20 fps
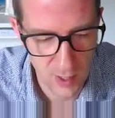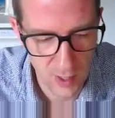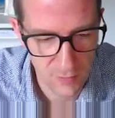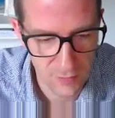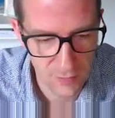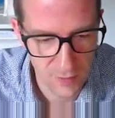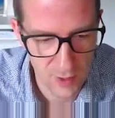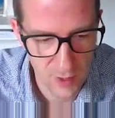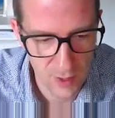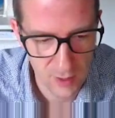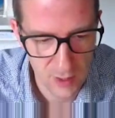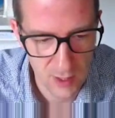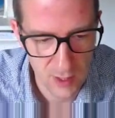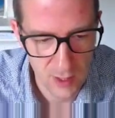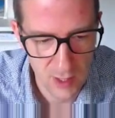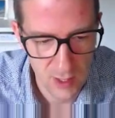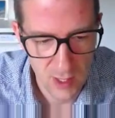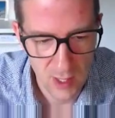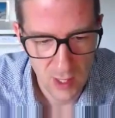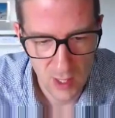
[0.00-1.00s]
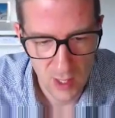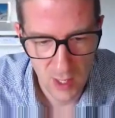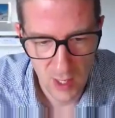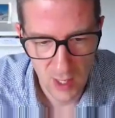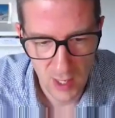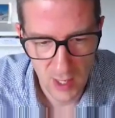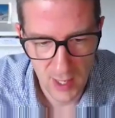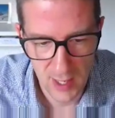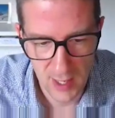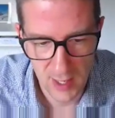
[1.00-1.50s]
further,
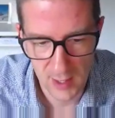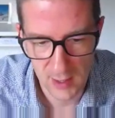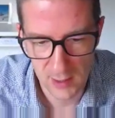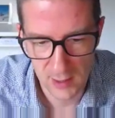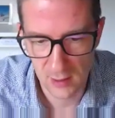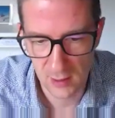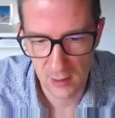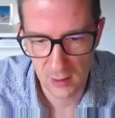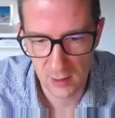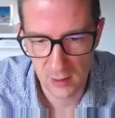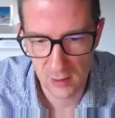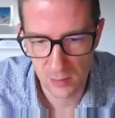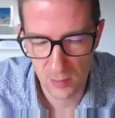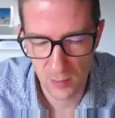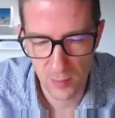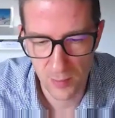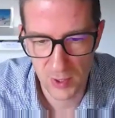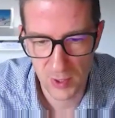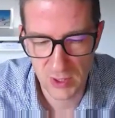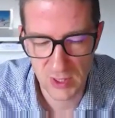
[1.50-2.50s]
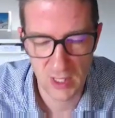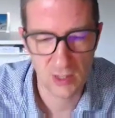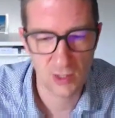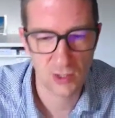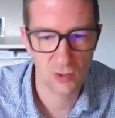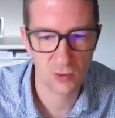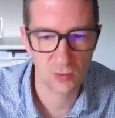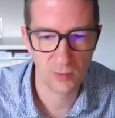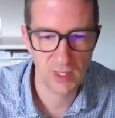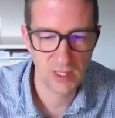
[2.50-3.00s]
and
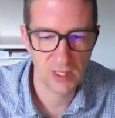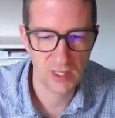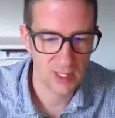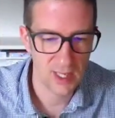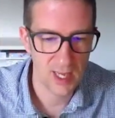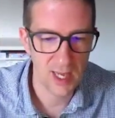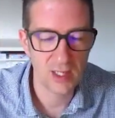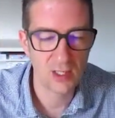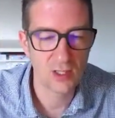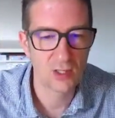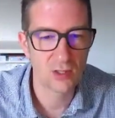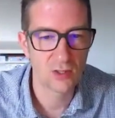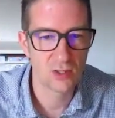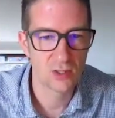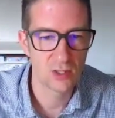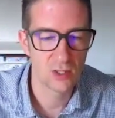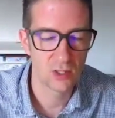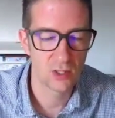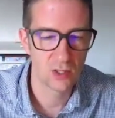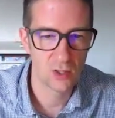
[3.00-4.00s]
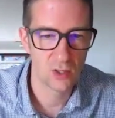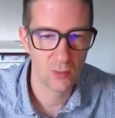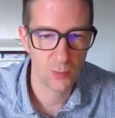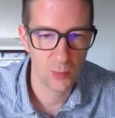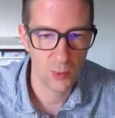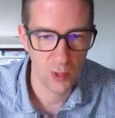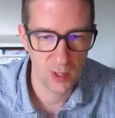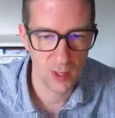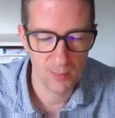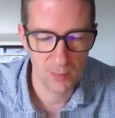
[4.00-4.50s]
potential mitigations that you can
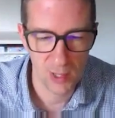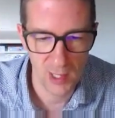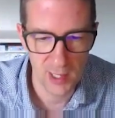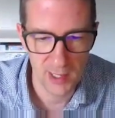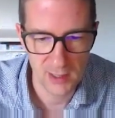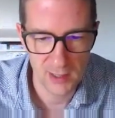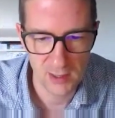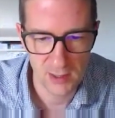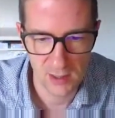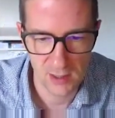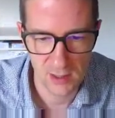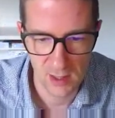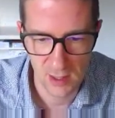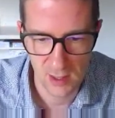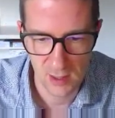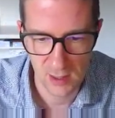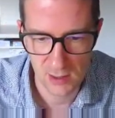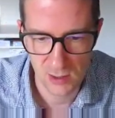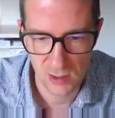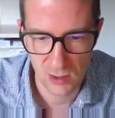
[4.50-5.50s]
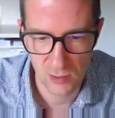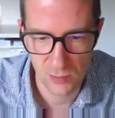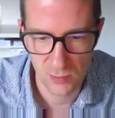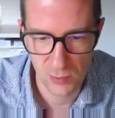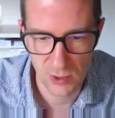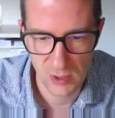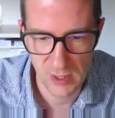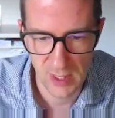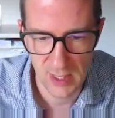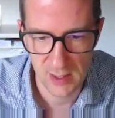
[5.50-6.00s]
put in place to
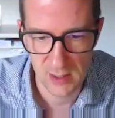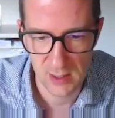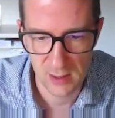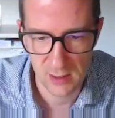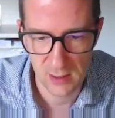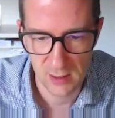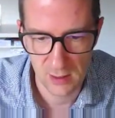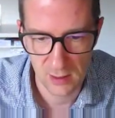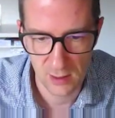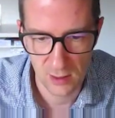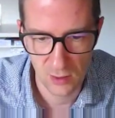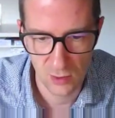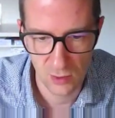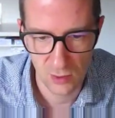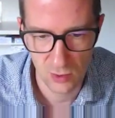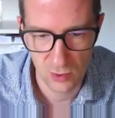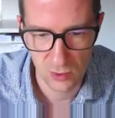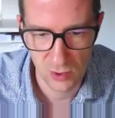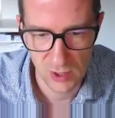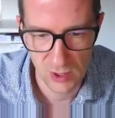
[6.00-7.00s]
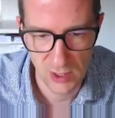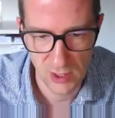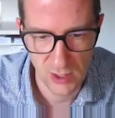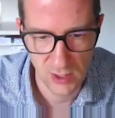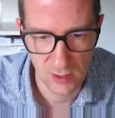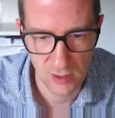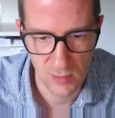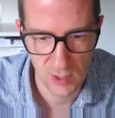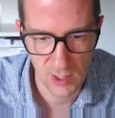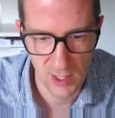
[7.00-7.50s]
protect your
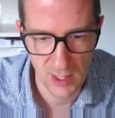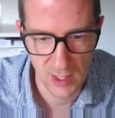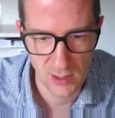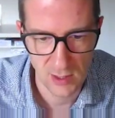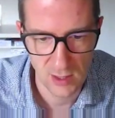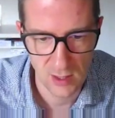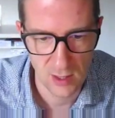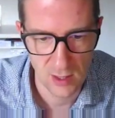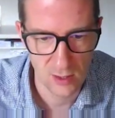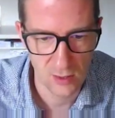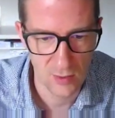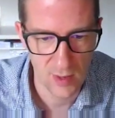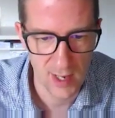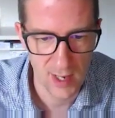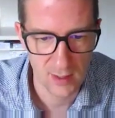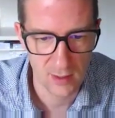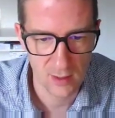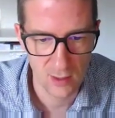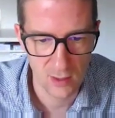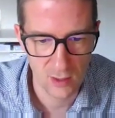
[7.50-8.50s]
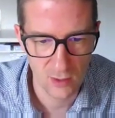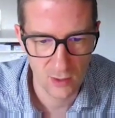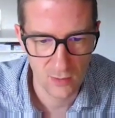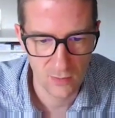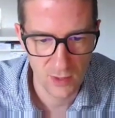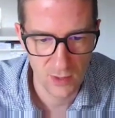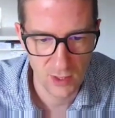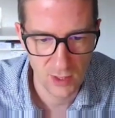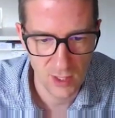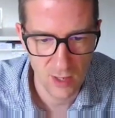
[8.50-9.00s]
system against the threat that you've
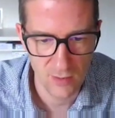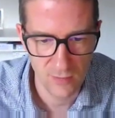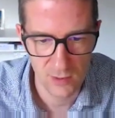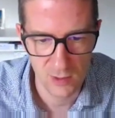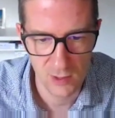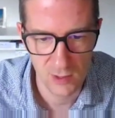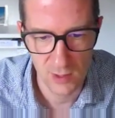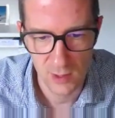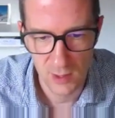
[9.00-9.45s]
discovered.